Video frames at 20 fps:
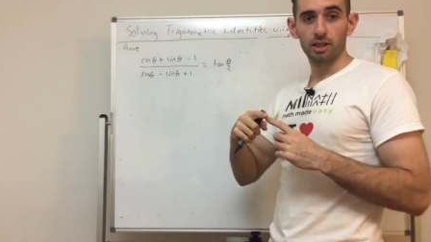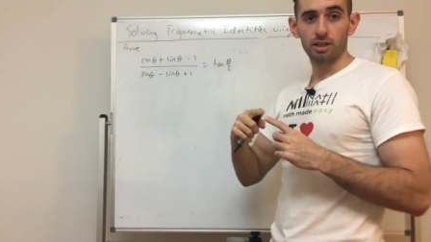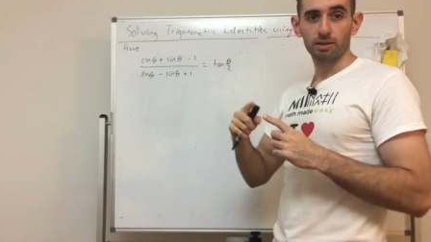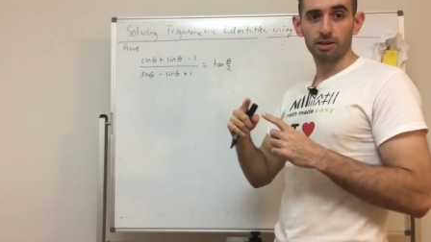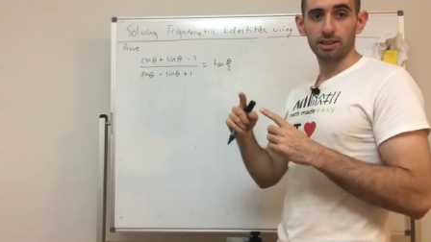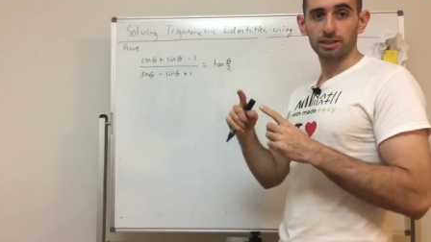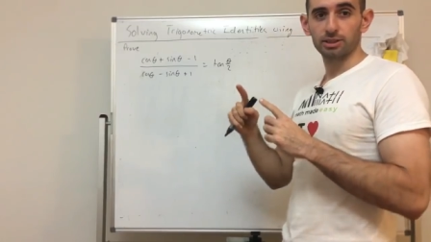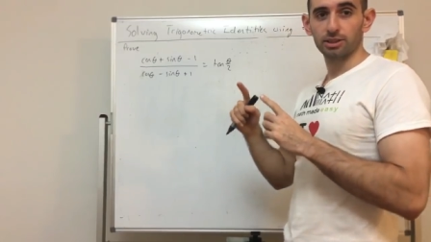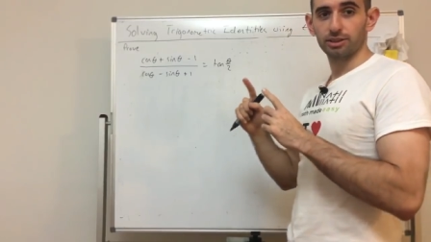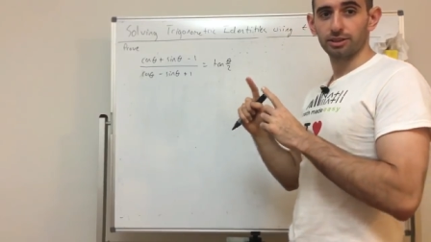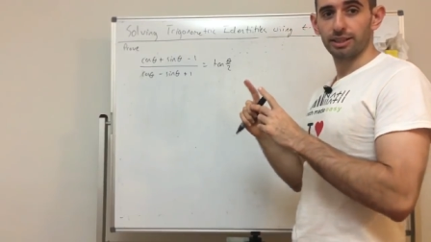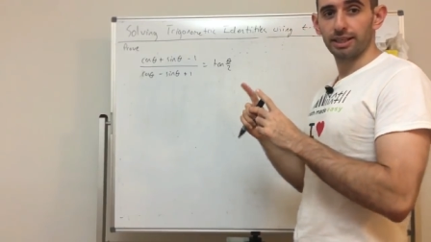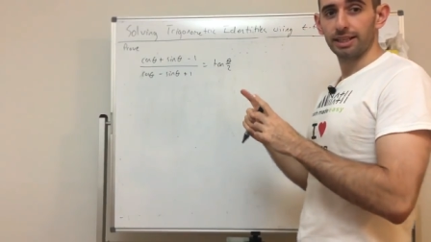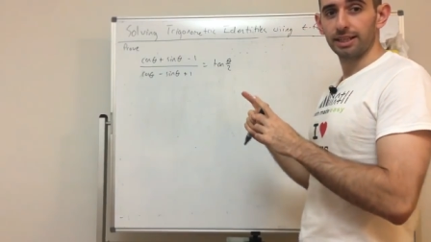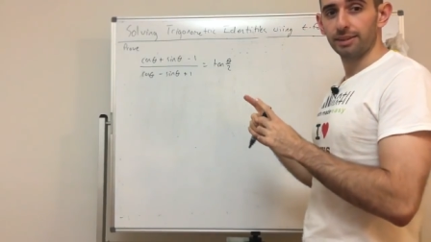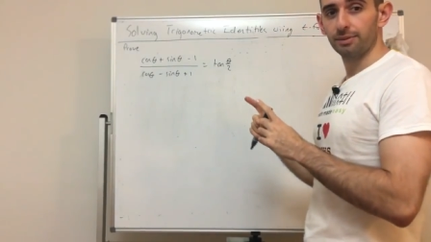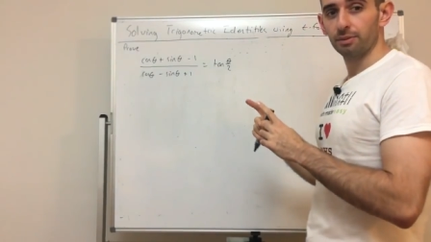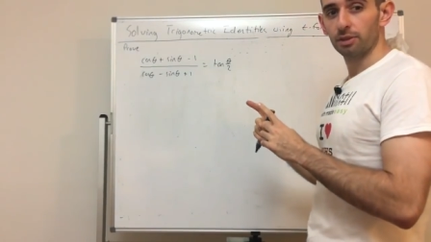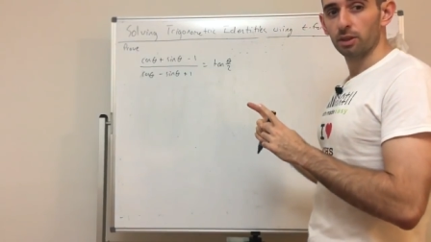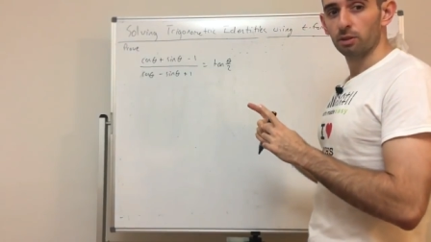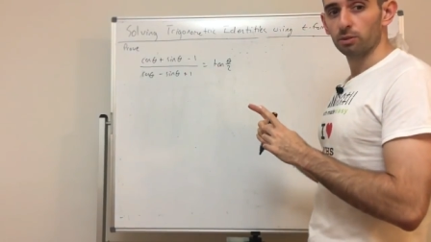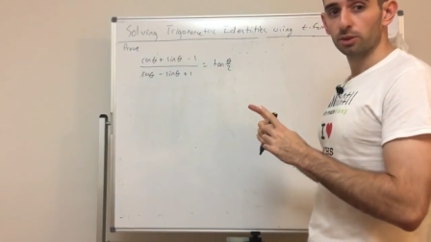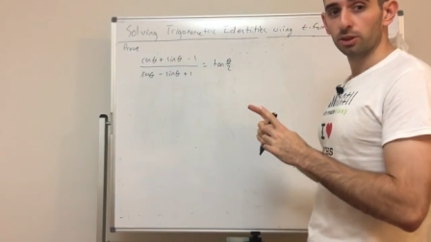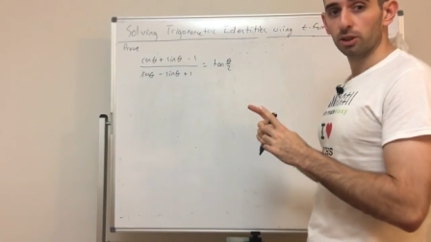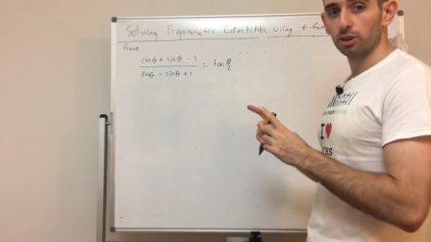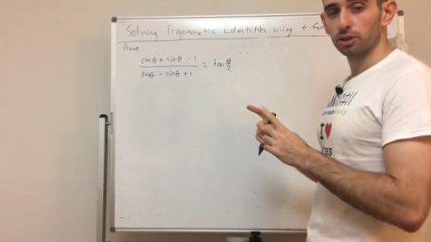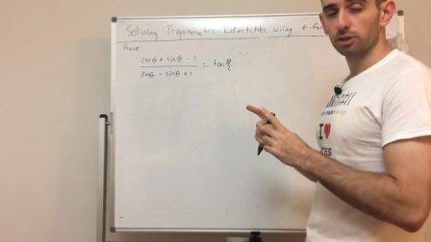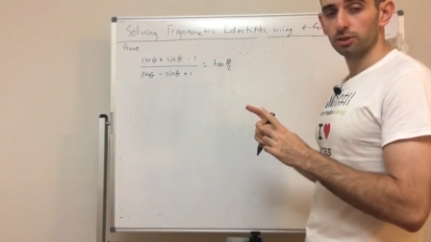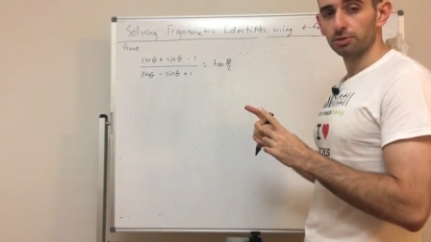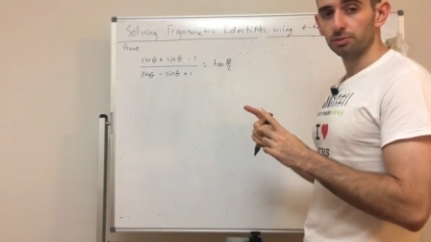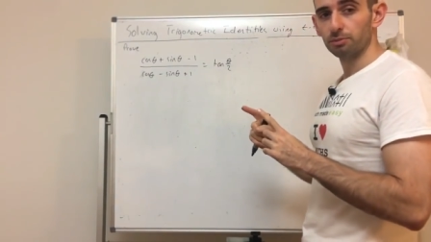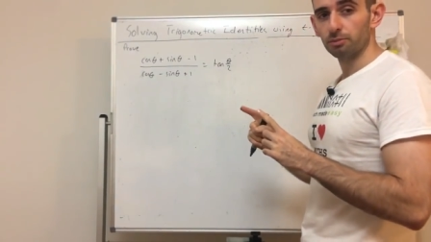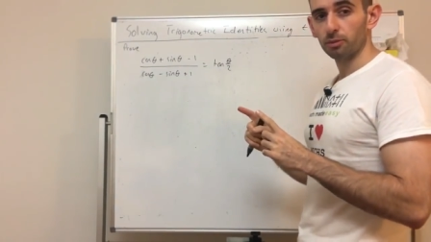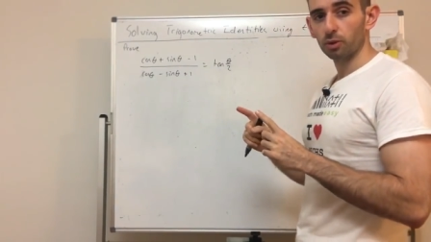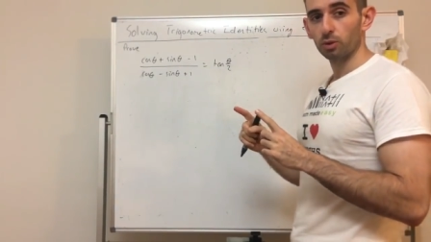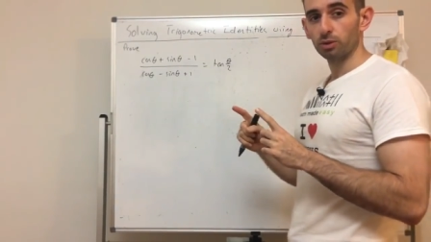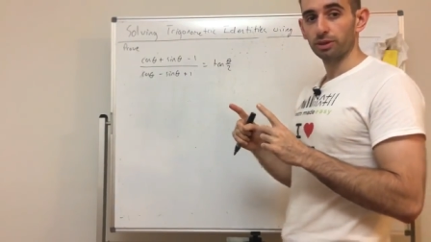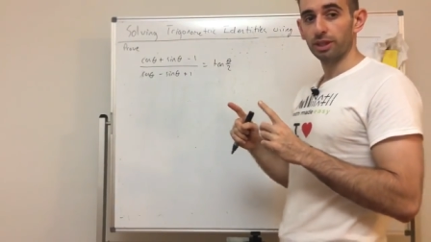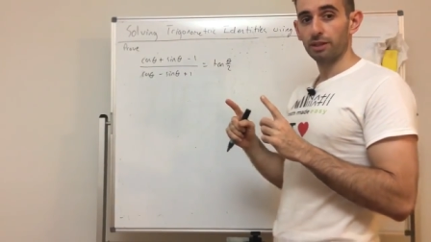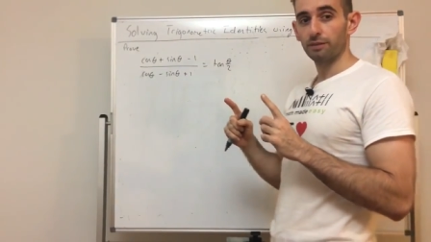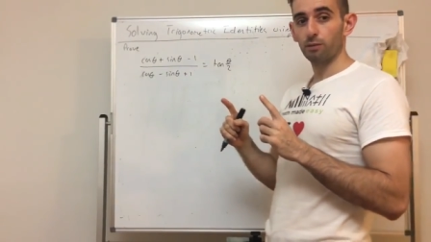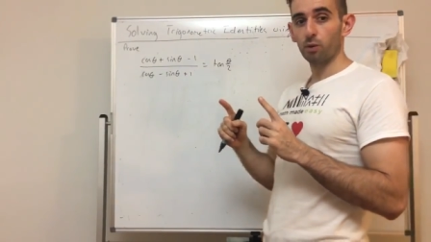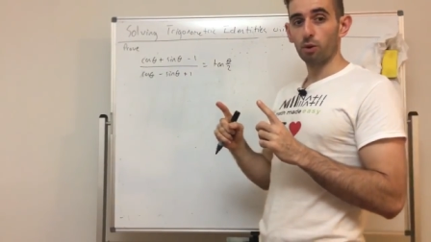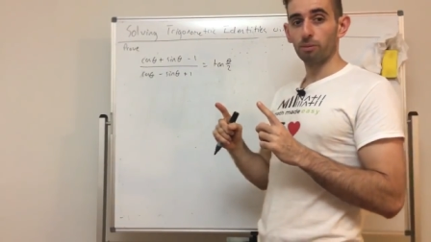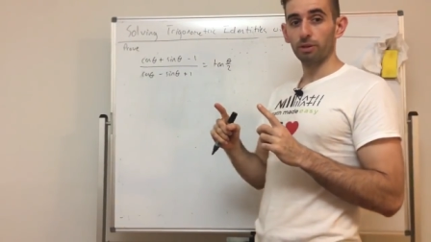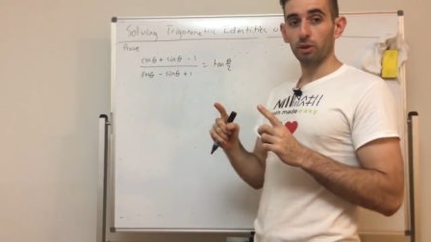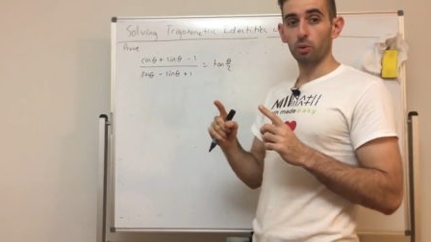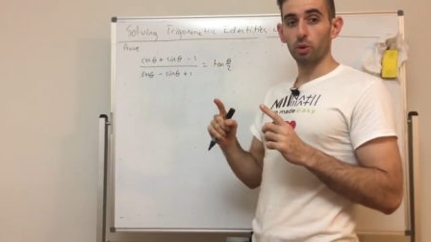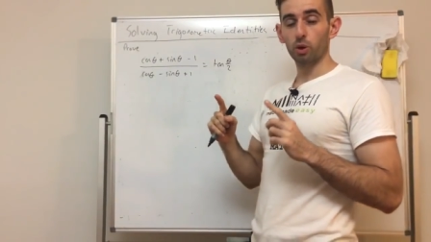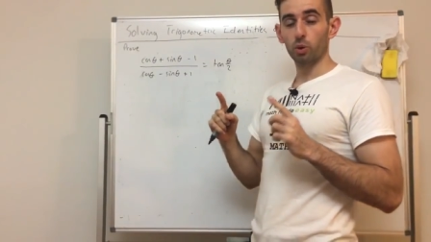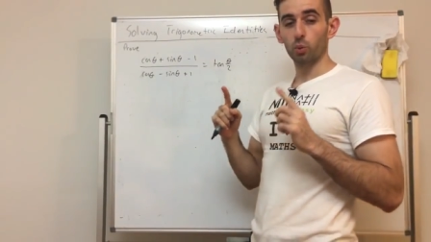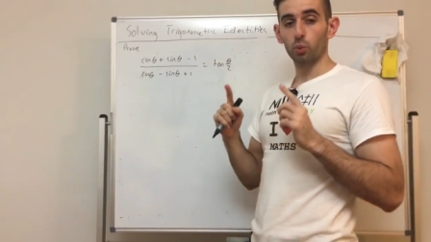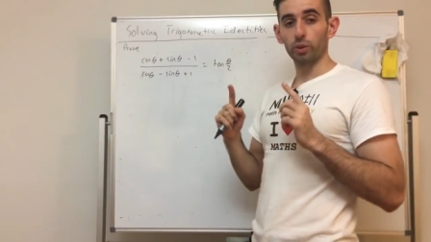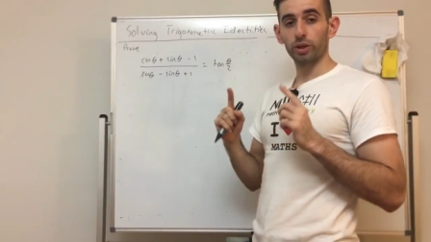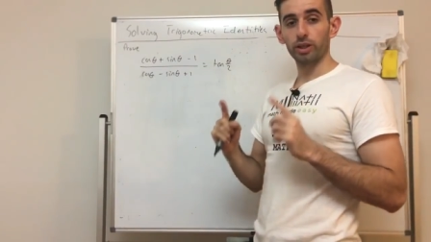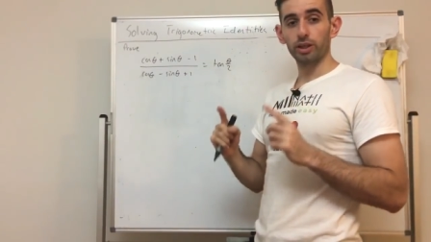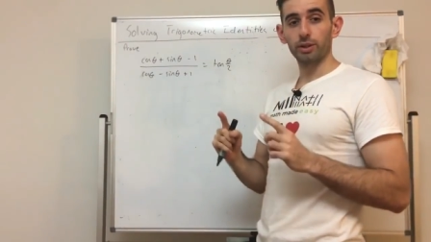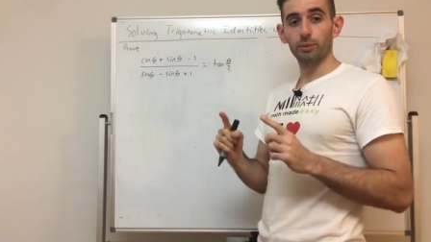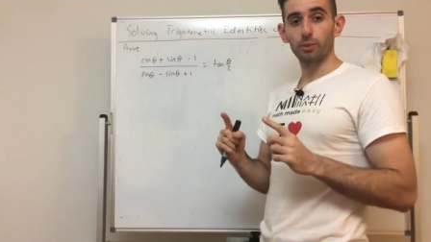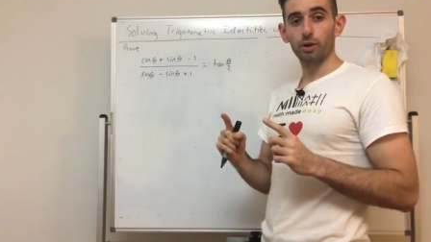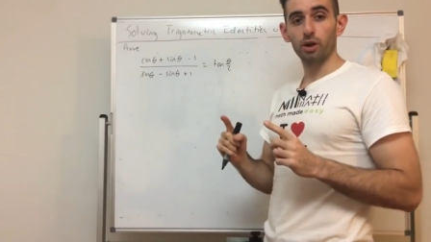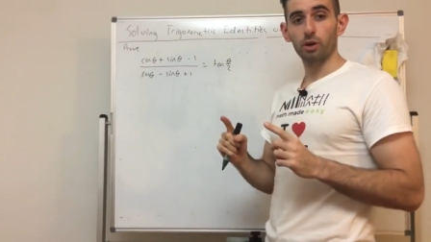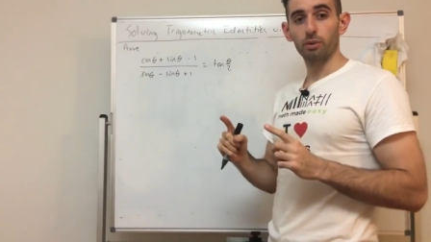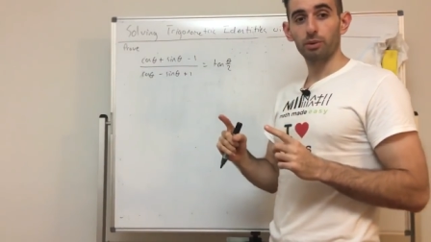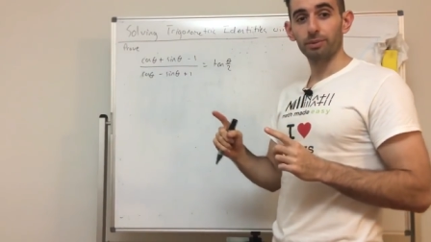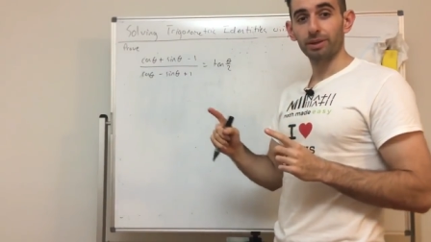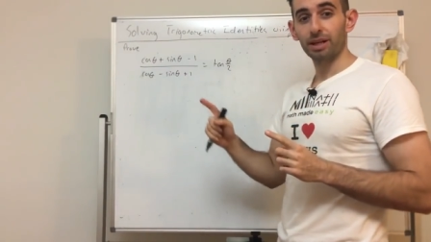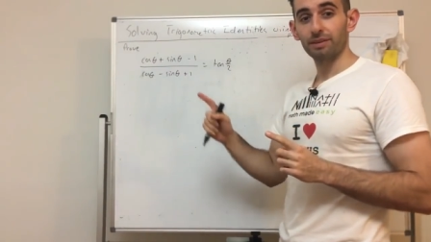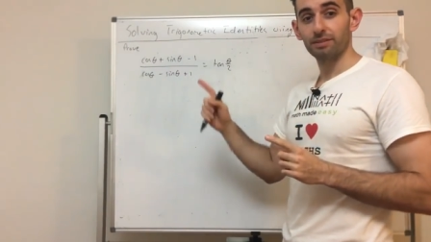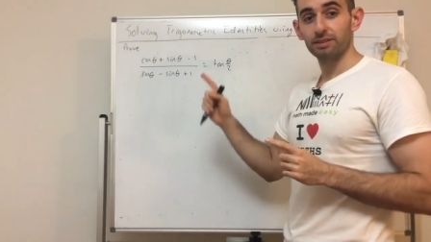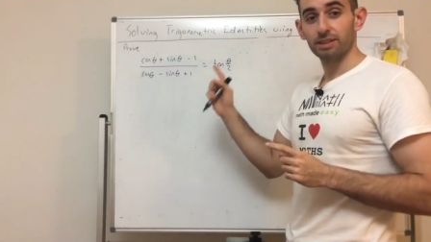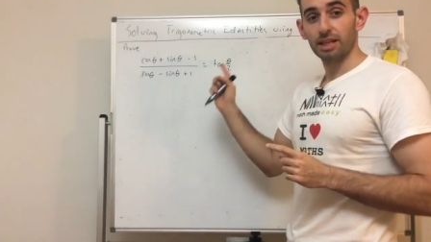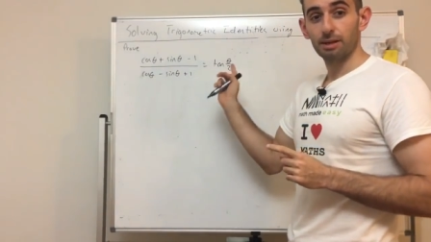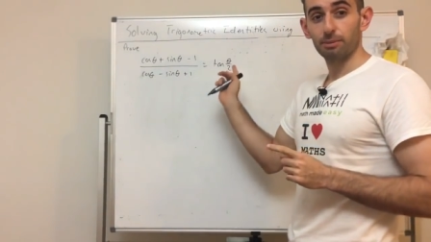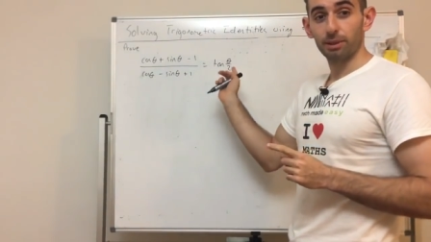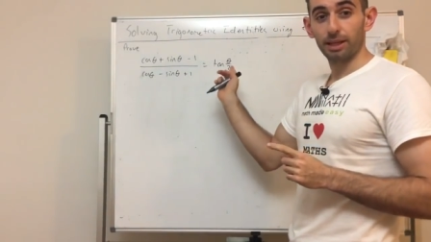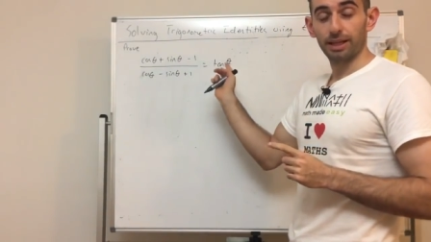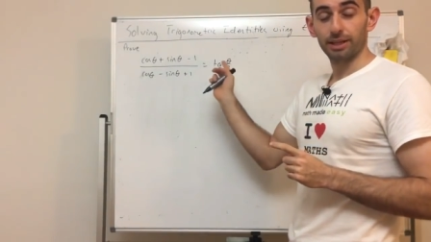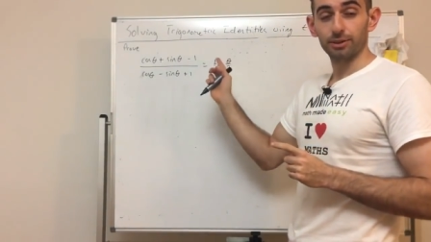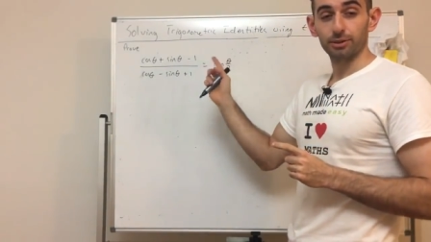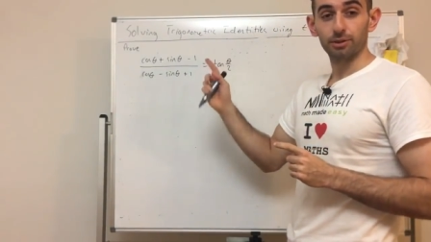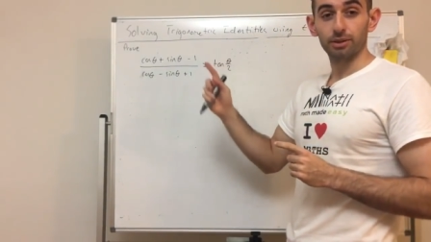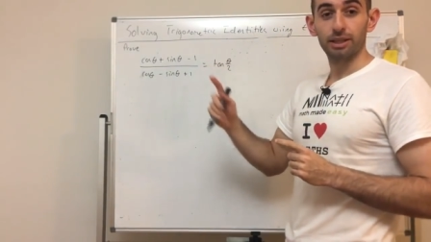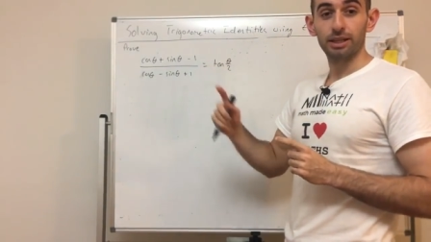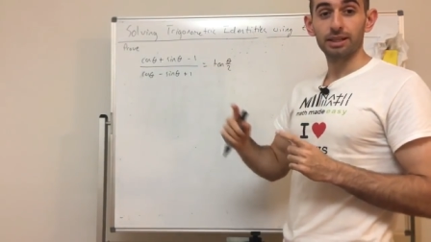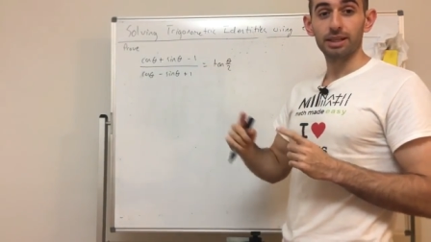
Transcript: Right, so T results or T formula work really well when we have a double angle.